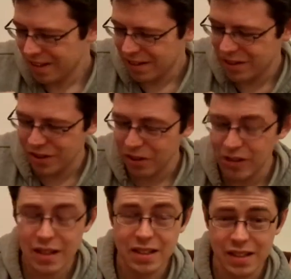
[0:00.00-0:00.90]
The
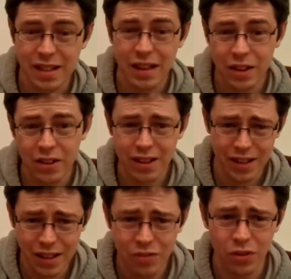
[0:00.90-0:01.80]
sun is
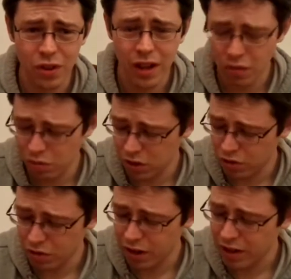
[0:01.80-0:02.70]
clearly evil and will
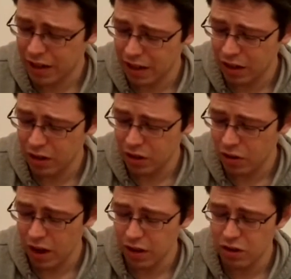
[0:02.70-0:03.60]
try and kill
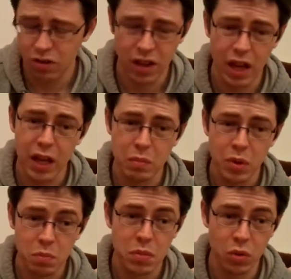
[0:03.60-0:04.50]
you and your game.
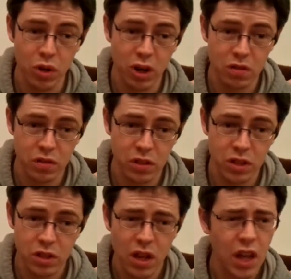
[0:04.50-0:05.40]
Beware of it.